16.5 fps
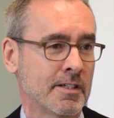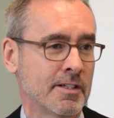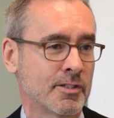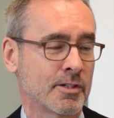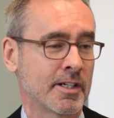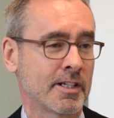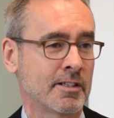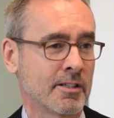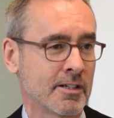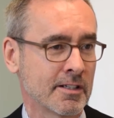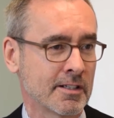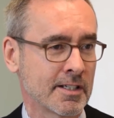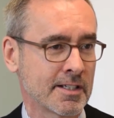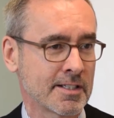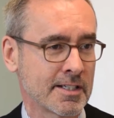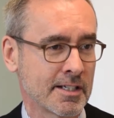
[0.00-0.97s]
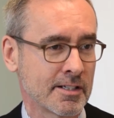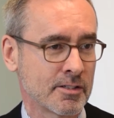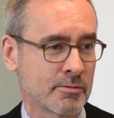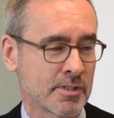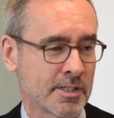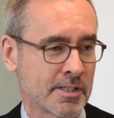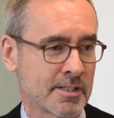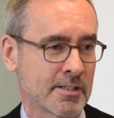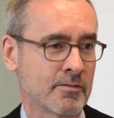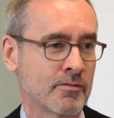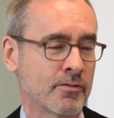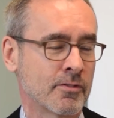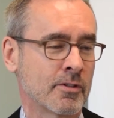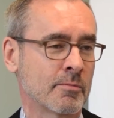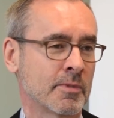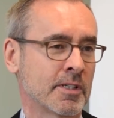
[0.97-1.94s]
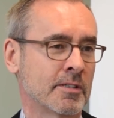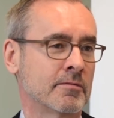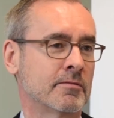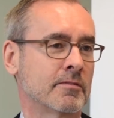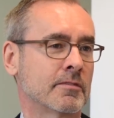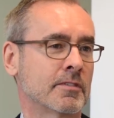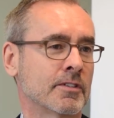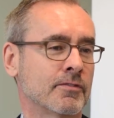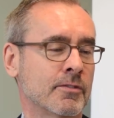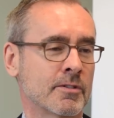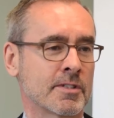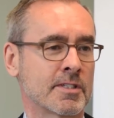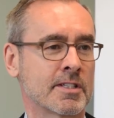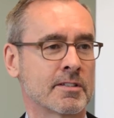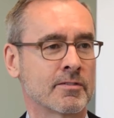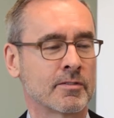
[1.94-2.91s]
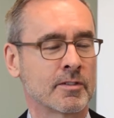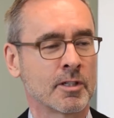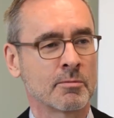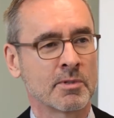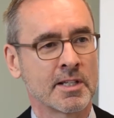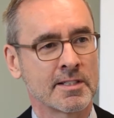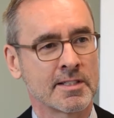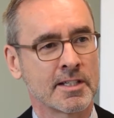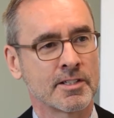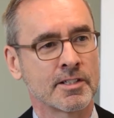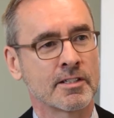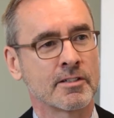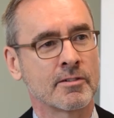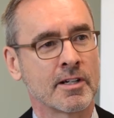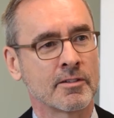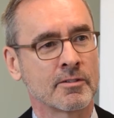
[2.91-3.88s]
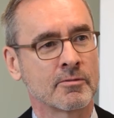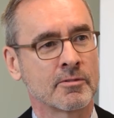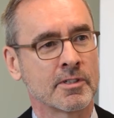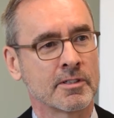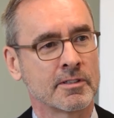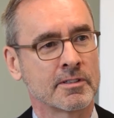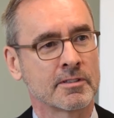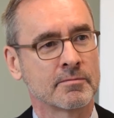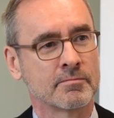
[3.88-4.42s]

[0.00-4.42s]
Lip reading: trade law and the extent to which it's informing the forces of globalization around the world.